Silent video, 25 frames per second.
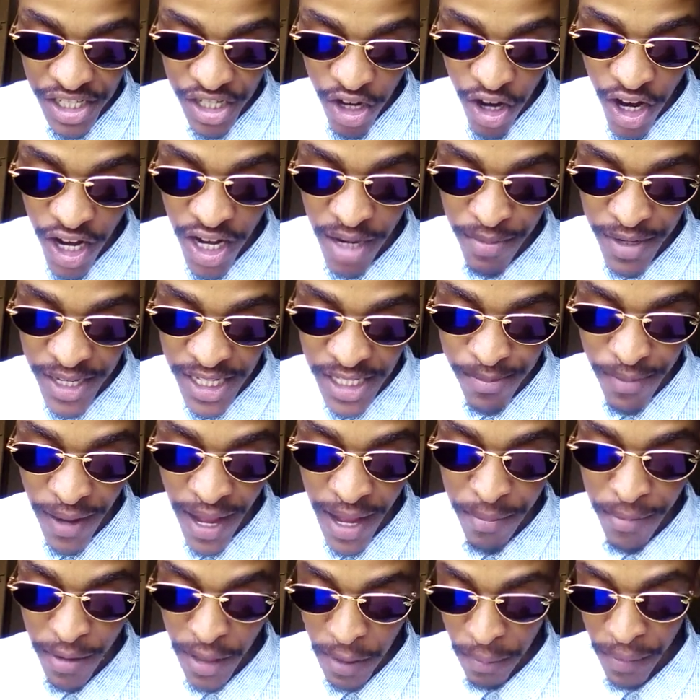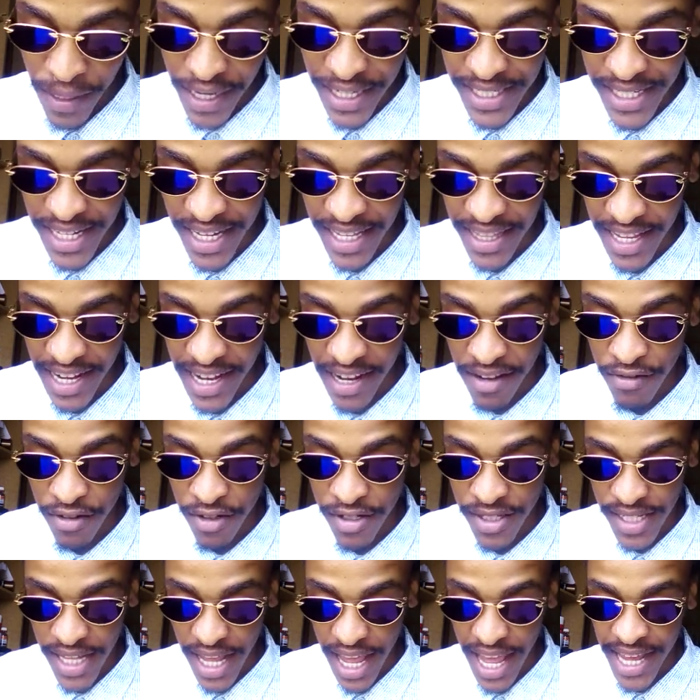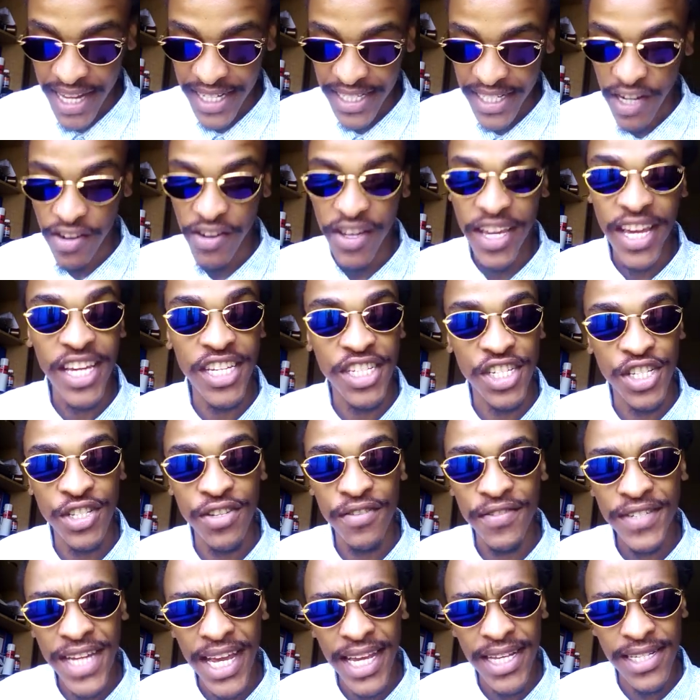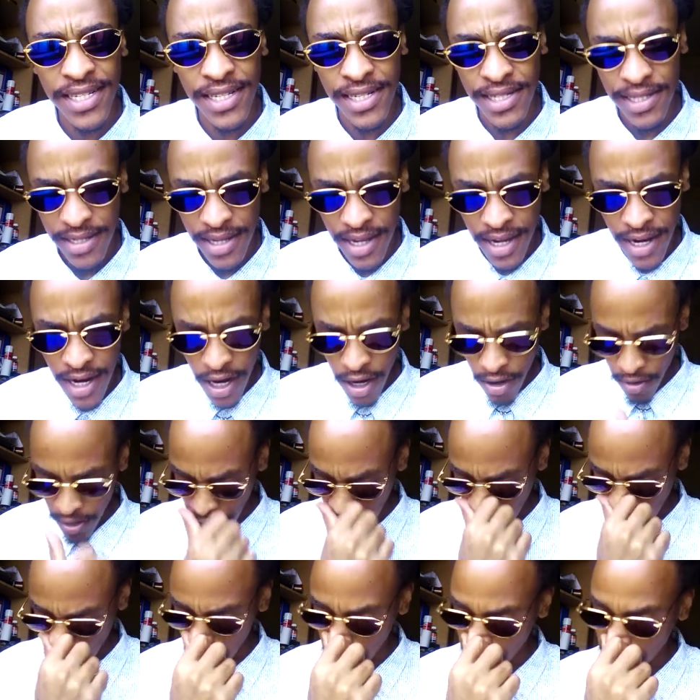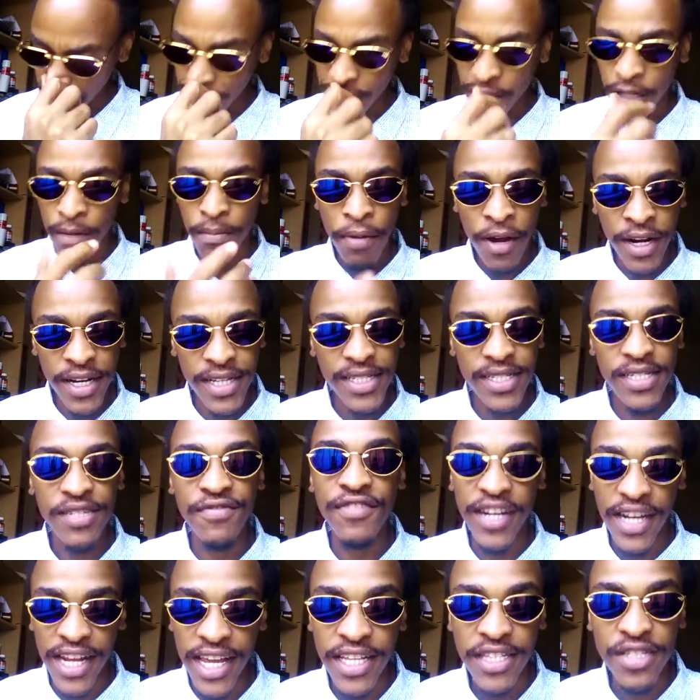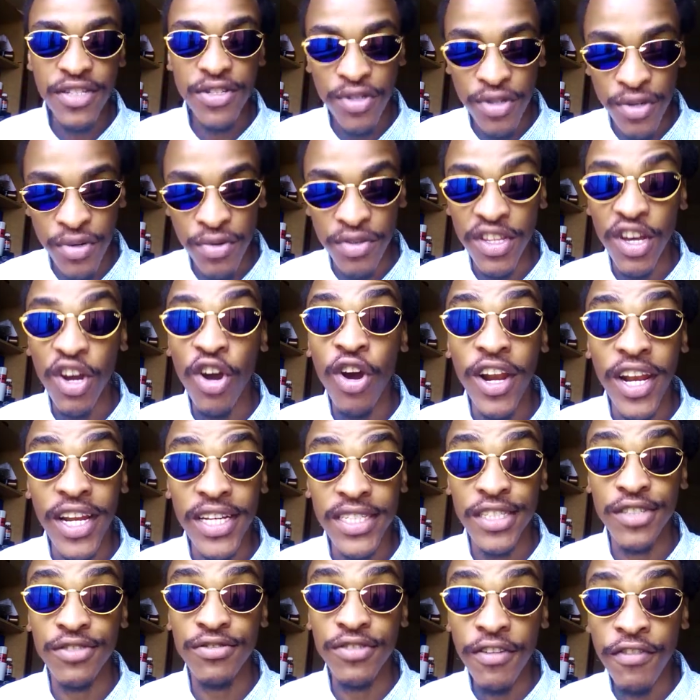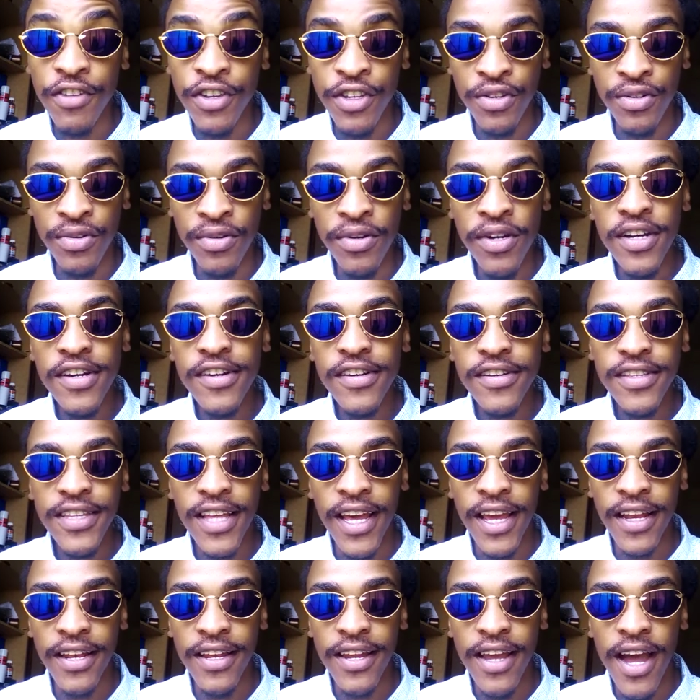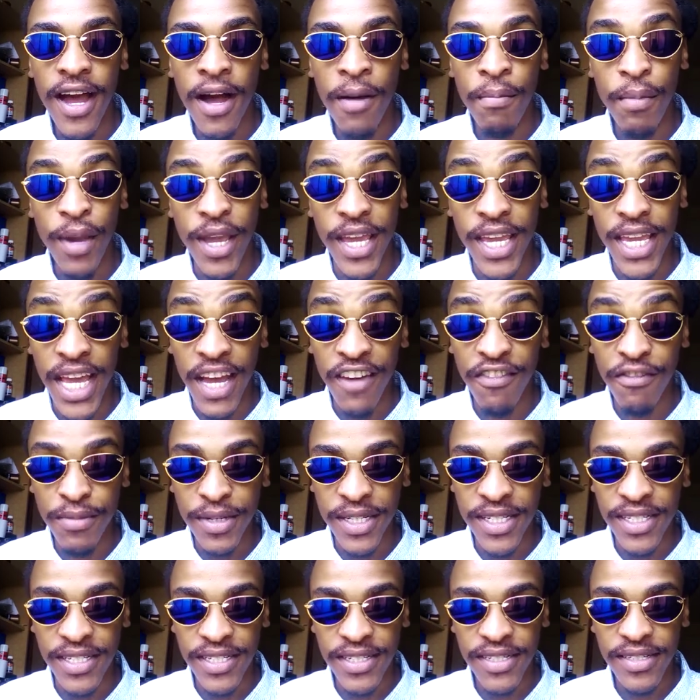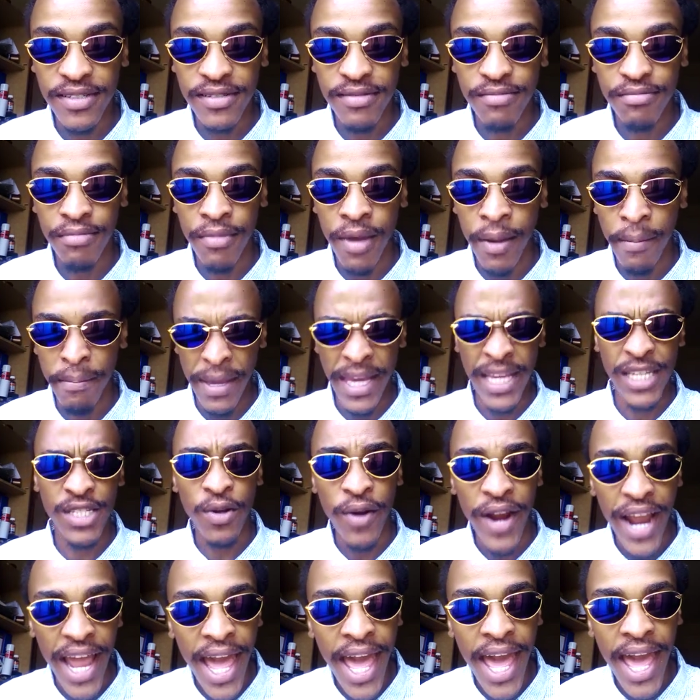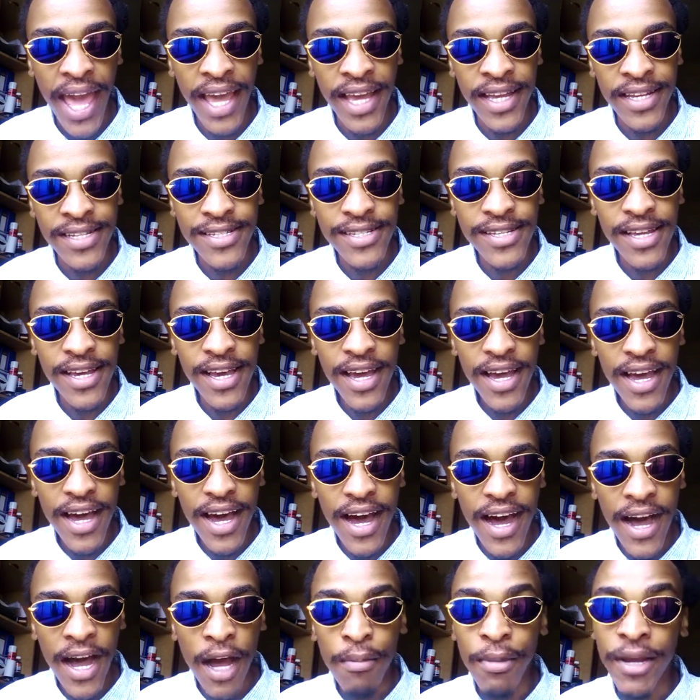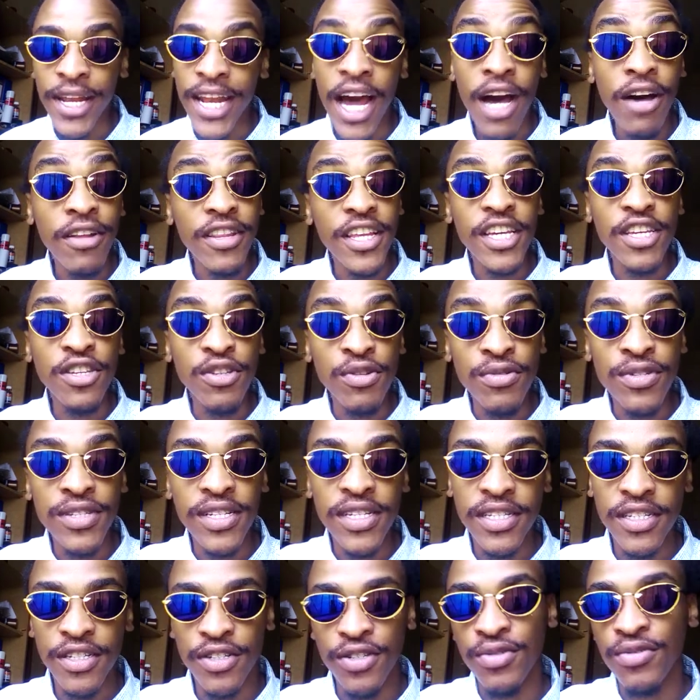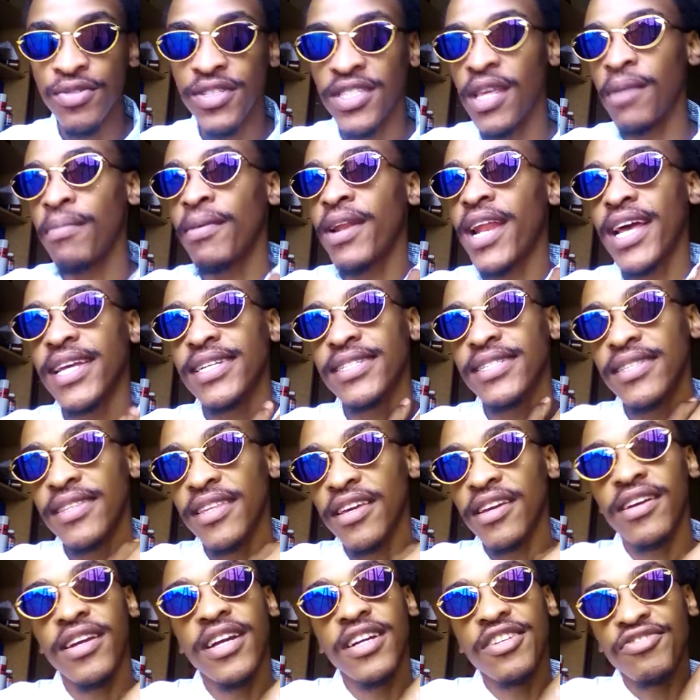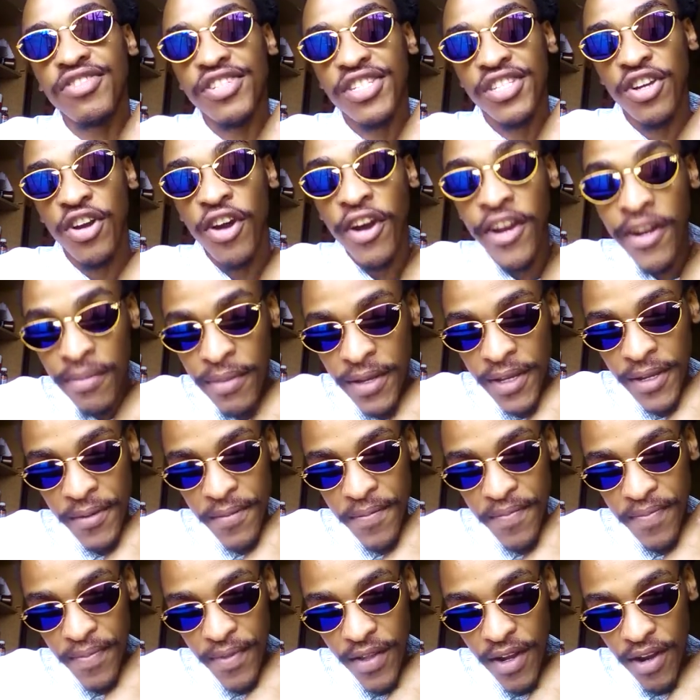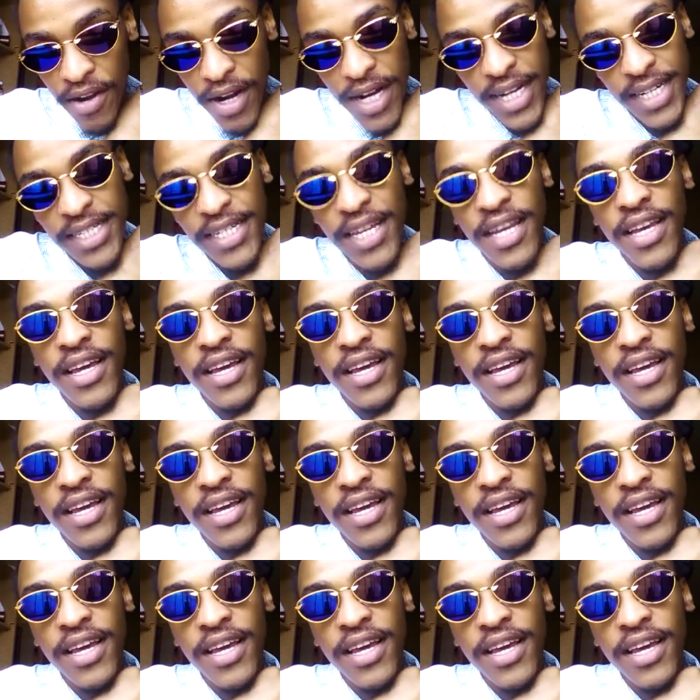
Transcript: economies by manipulating the levels and allocations of taxes, right? So fiscal policy relates to the collected revenue that a government makes or has, and how they use it to stabilize their country's economy, right?